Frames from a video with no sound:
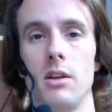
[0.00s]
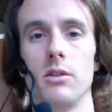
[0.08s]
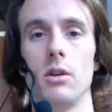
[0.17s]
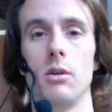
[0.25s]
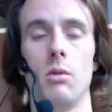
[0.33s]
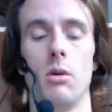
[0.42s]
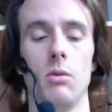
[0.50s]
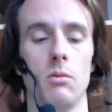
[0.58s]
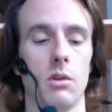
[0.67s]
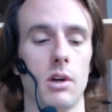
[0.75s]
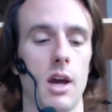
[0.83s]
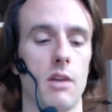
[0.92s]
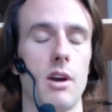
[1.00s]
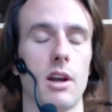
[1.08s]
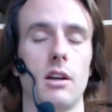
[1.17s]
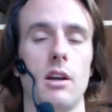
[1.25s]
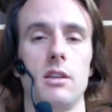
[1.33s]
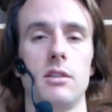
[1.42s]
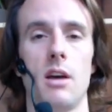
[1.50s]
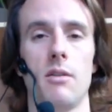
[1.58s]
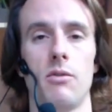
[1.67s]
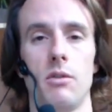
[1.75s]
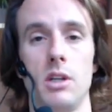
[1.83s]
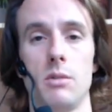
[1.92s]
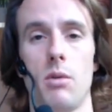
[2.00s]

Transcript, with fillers: So we'll we'll kind of recognize that for each